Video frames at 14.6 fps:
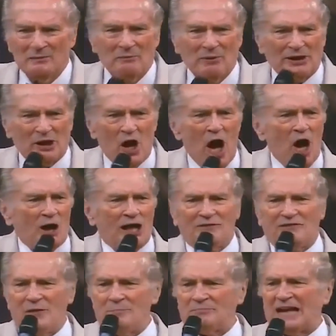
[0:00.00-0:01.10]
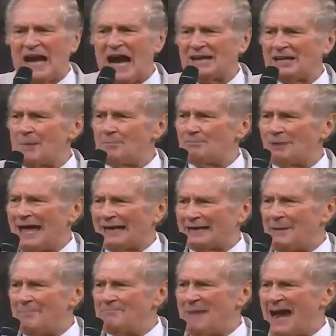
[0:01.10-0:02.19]
But all of them got up like
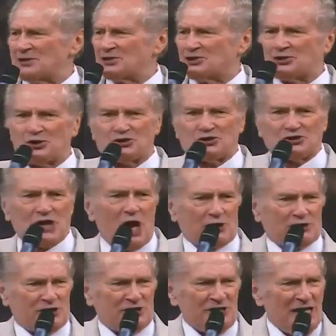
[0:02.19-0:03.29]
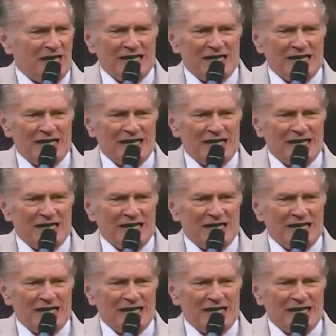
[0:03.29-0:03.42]
a master sergeant